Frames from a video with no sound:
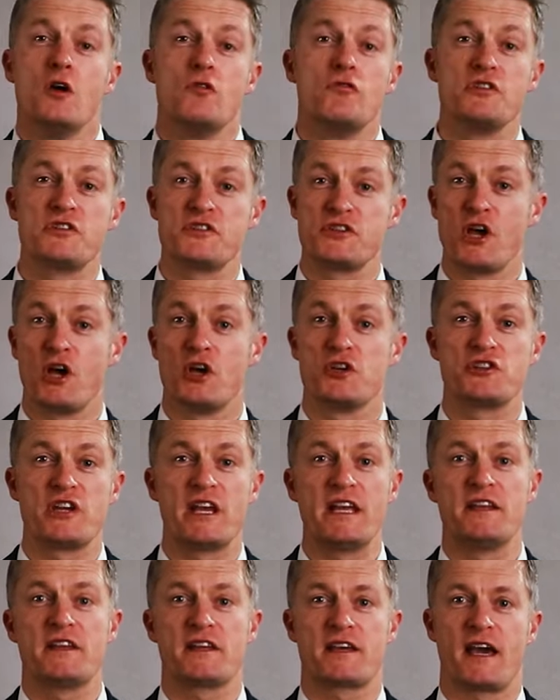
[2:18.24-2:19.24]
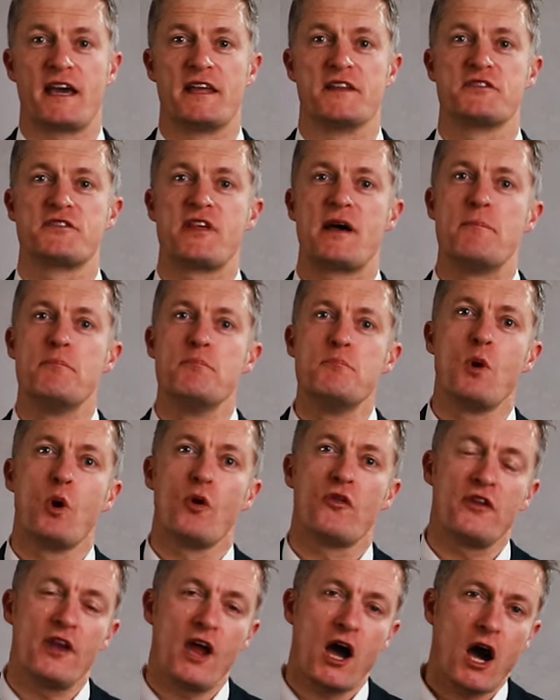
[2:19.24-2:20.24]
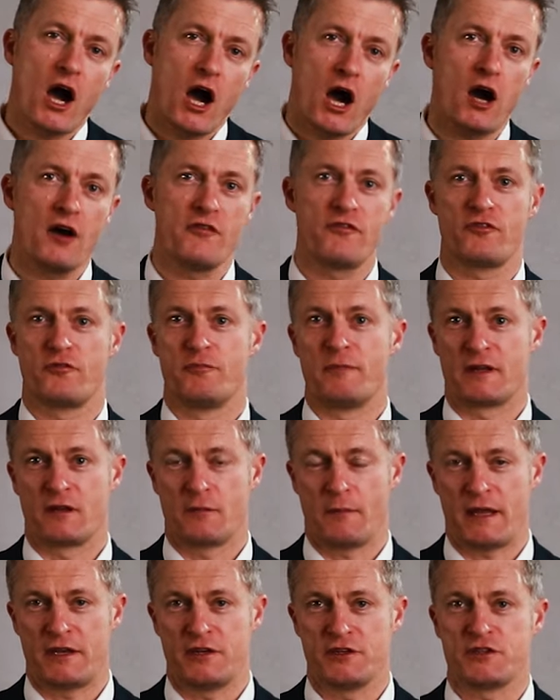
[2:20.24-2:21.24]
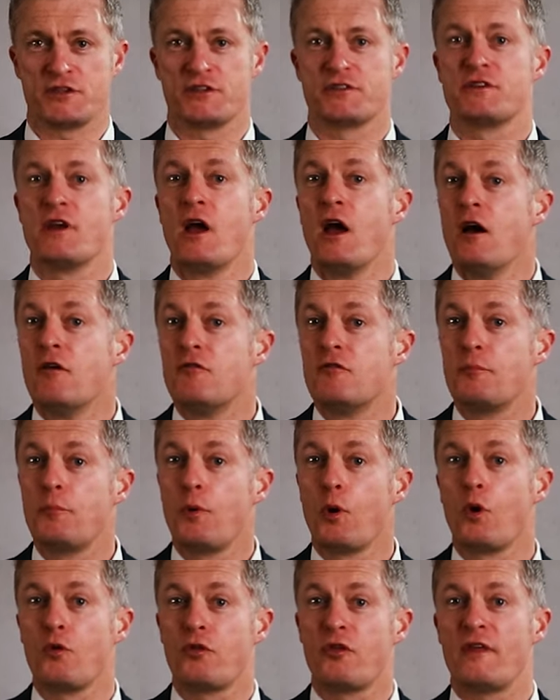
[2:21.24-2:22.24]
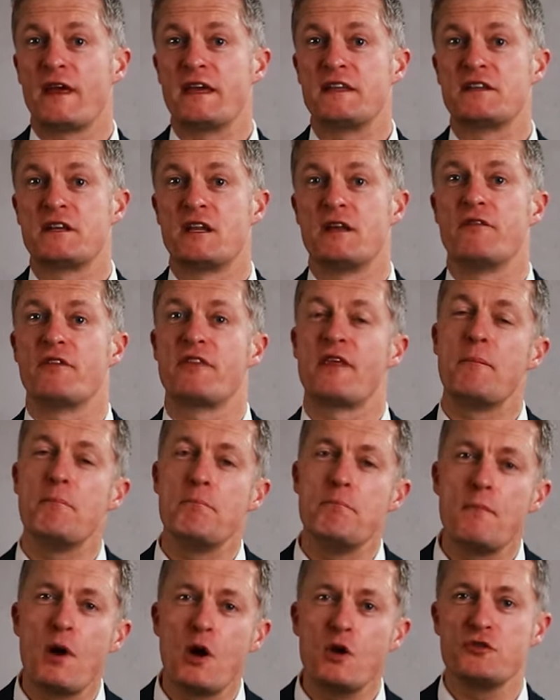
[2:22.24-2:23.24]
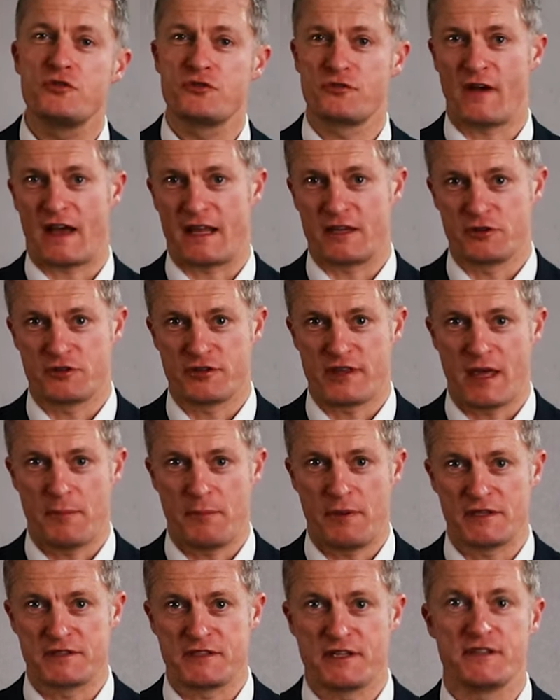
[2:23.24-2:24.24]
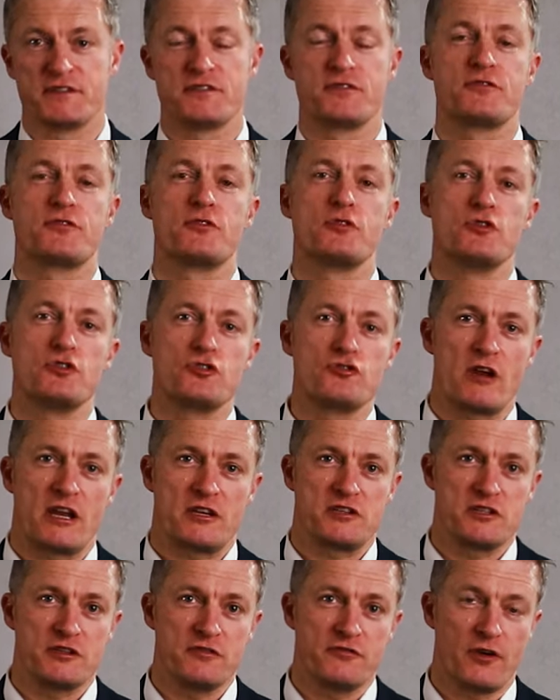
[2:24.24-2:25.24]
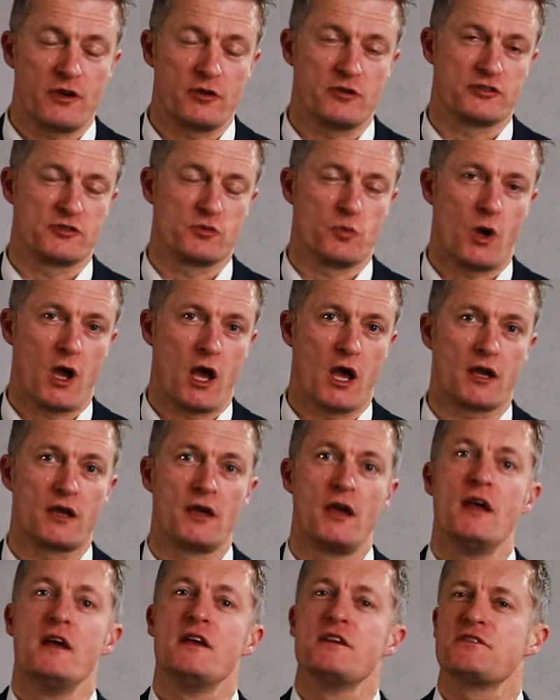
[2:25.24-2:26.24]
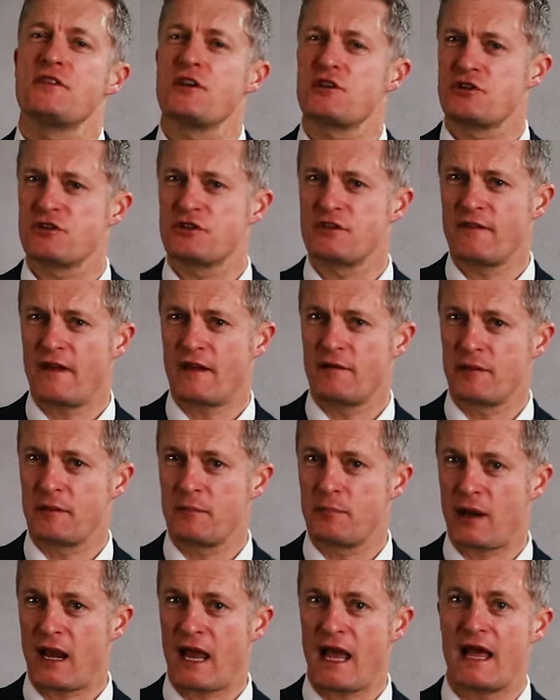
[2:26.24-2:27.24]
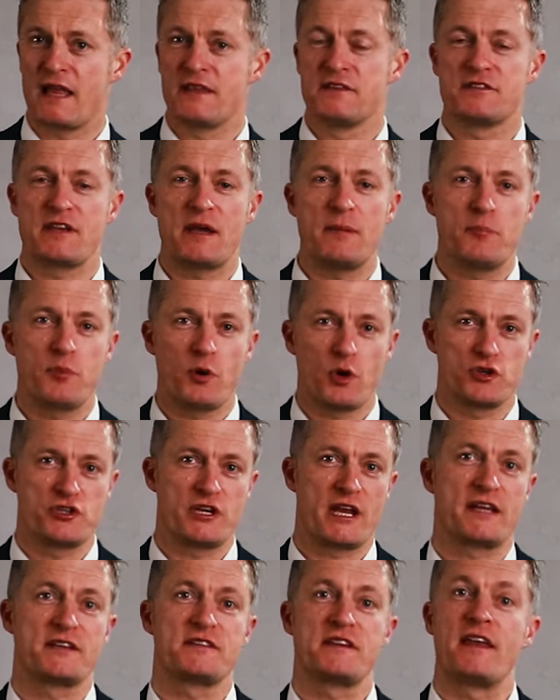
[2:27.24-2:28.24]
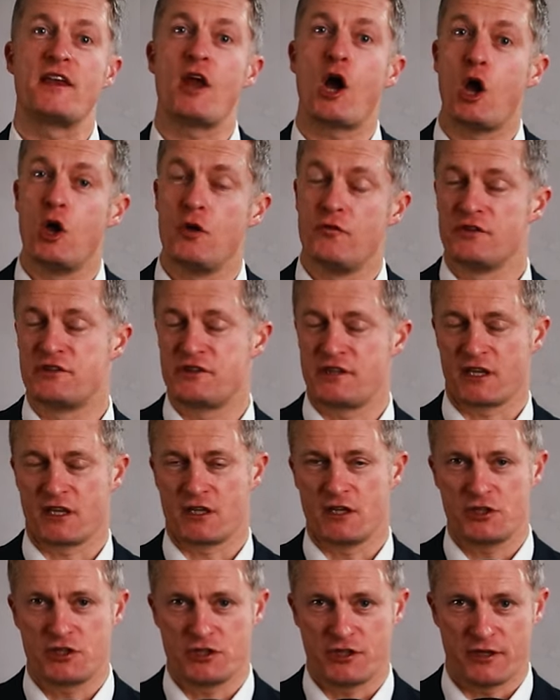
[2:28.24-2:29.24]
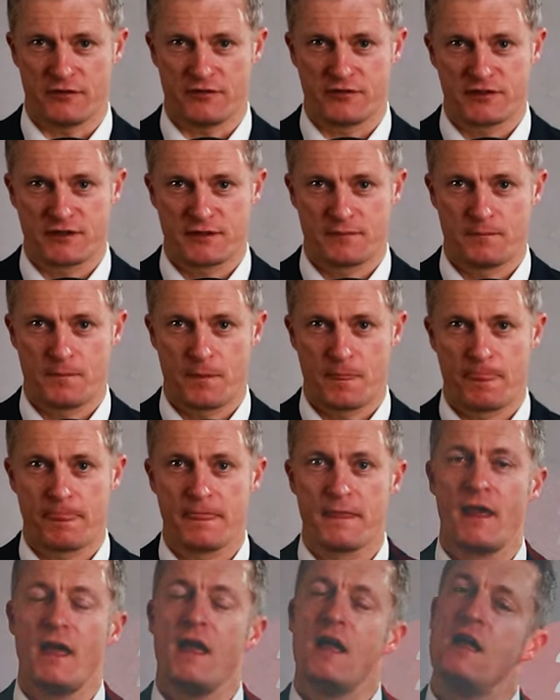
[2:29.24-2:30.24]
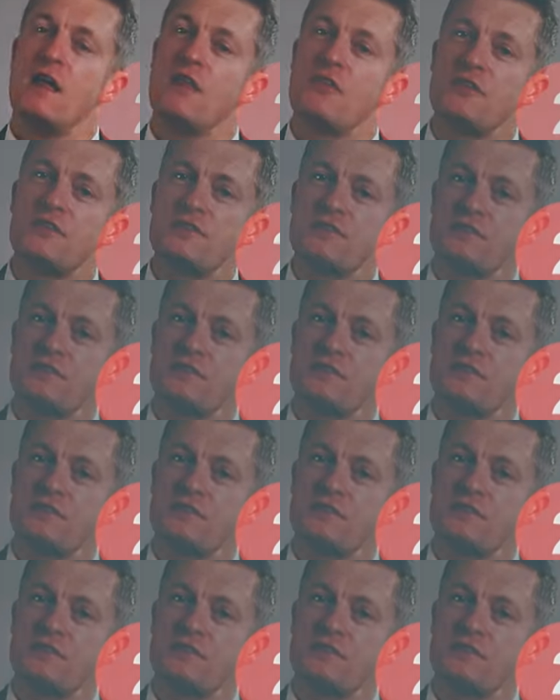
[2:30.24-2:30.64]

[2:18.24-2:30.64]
Research indicates that more than half of middle managers report that they deliver the most value to their business through strategy focused work, such as developing plans and projects and overseeing initiatives. The